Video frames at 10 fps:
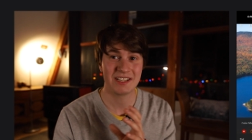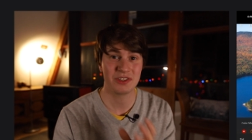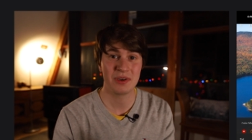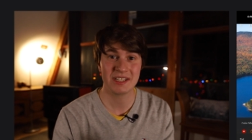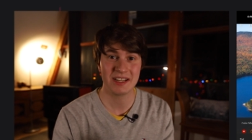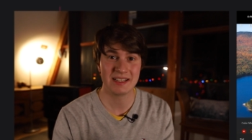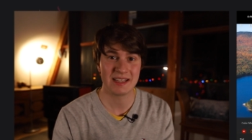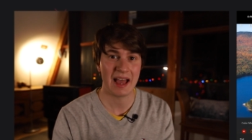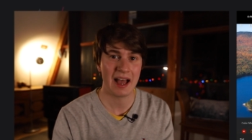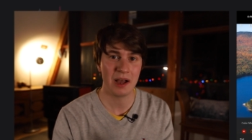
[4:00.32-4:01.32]
saturation
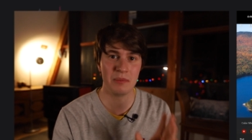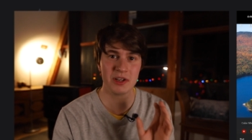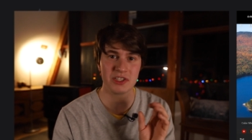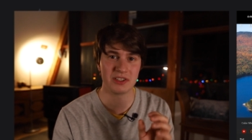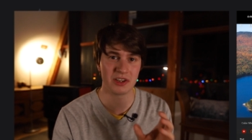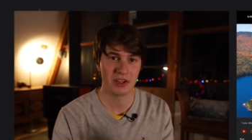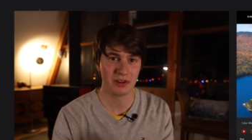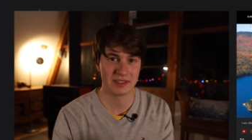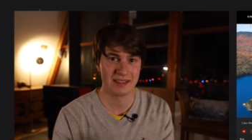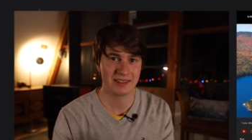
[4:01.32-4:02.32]
is how much the
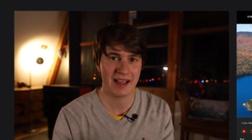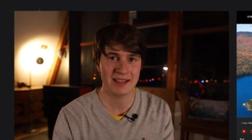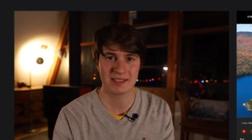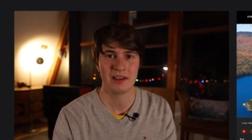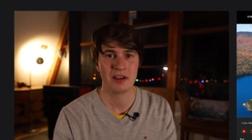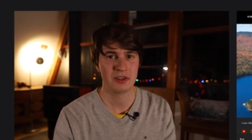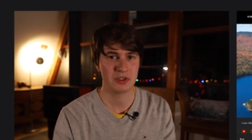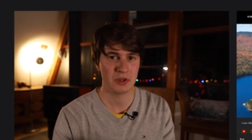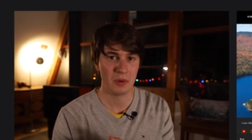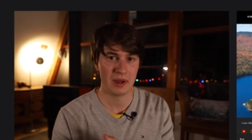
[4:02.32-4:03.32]
color is intense,
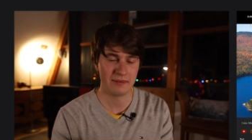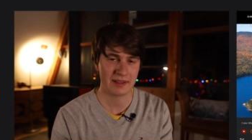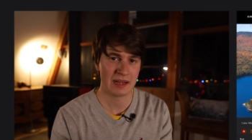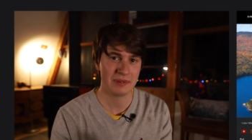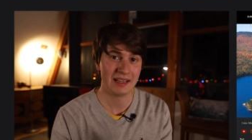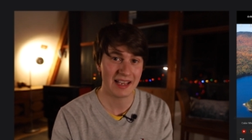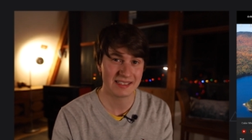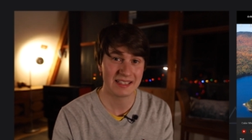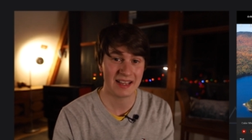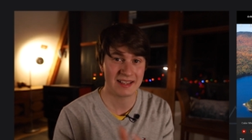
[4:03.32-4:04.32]
so it can be
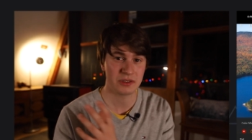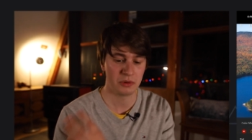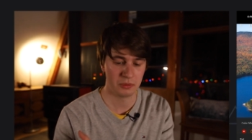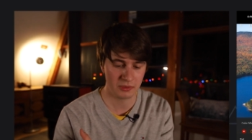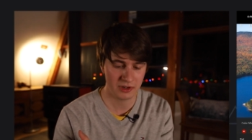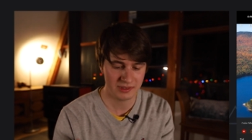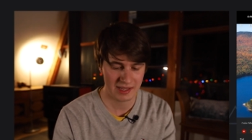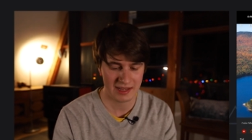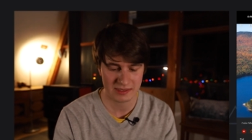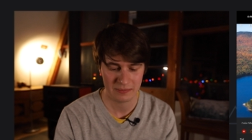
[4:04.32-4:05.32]
less intense or more
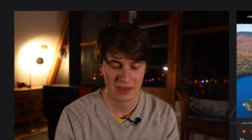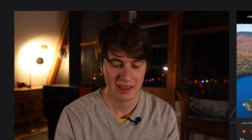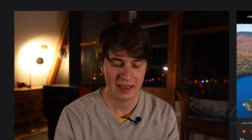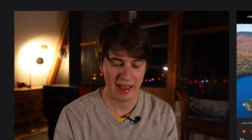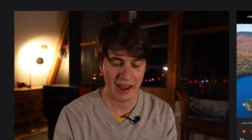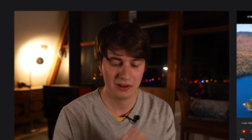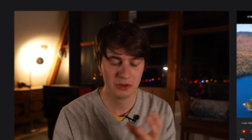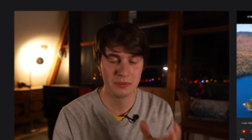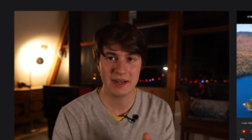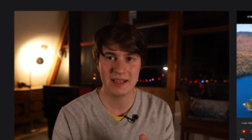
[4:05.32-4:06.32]
intense.
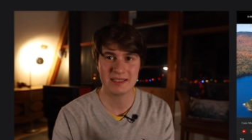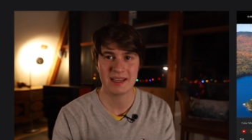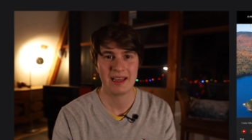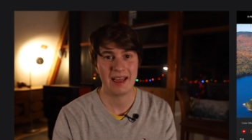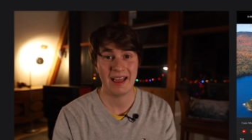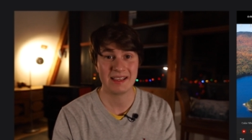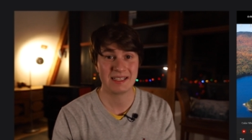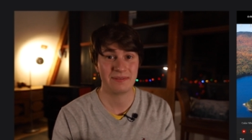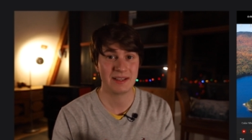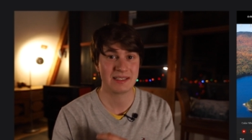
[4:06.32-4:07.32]
And luminance
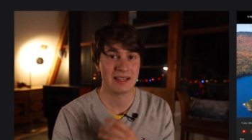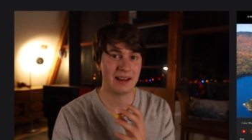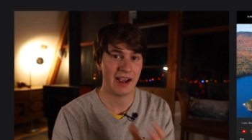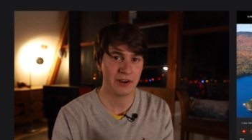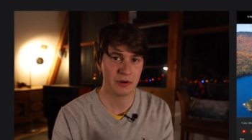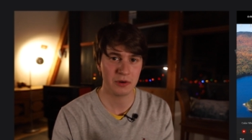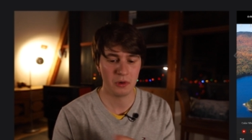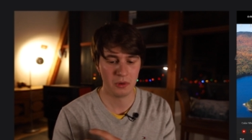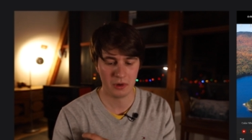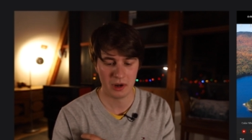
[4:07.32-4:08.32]
is if it's lighter
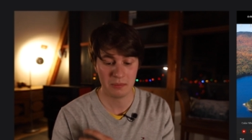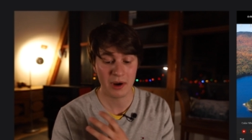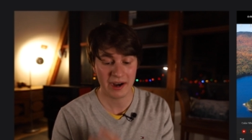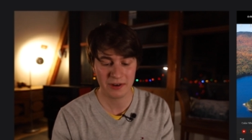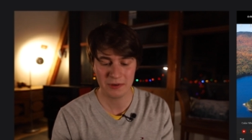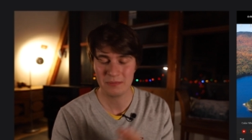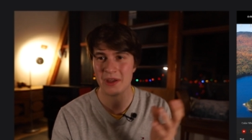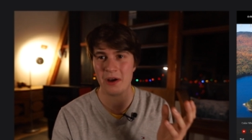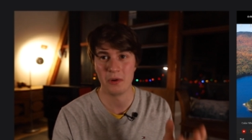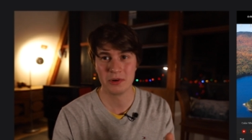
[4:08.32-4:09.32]
or a brighter
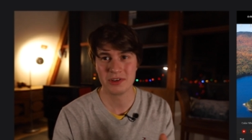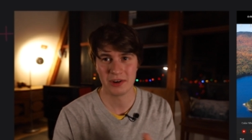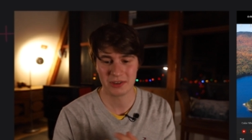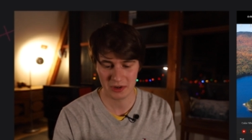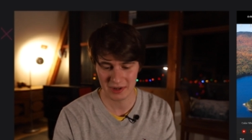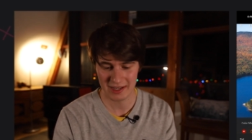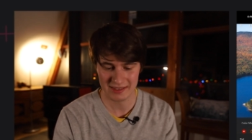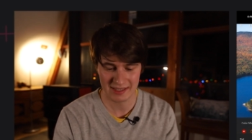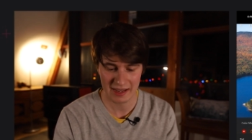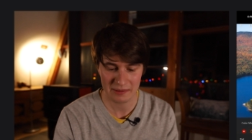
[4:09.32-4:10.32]
or darker
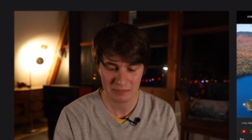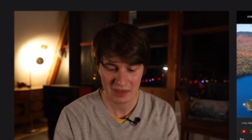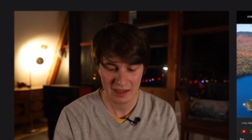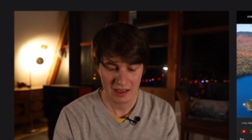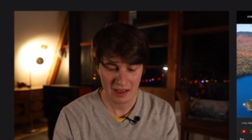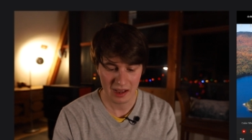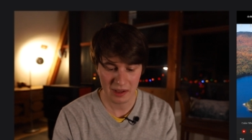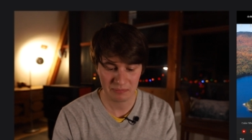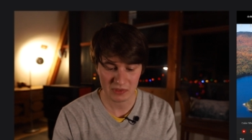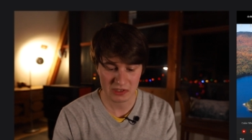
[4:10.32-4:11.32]
in the end.
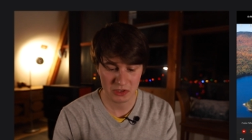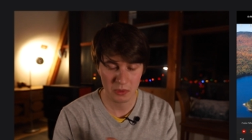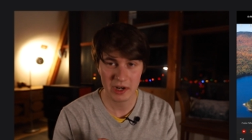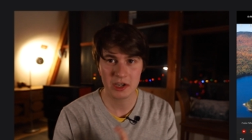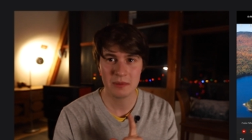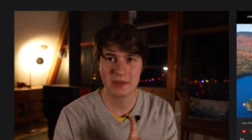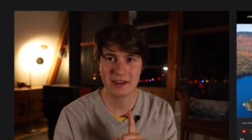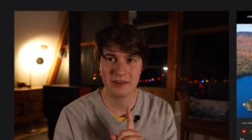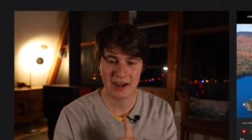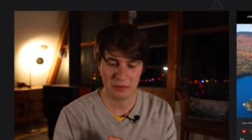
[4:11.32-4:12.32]
Um, so we're gonna come
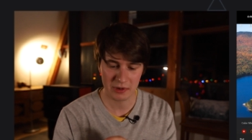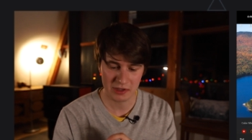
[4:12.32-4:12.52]
here and we're